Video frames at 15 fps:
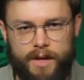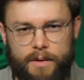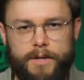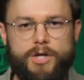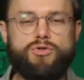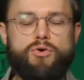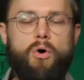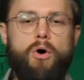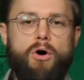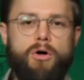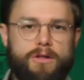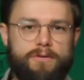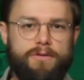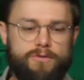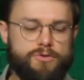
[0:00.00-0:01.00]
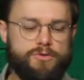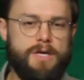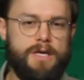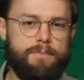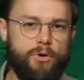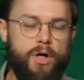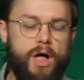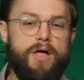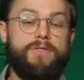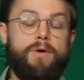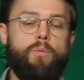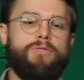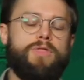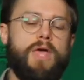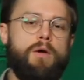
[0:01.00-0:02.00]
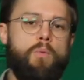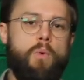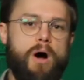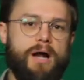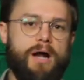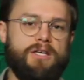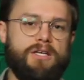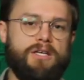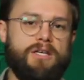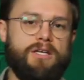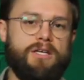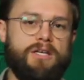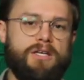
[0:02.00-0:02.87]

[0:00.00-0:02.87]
Because all of those people, that what they want is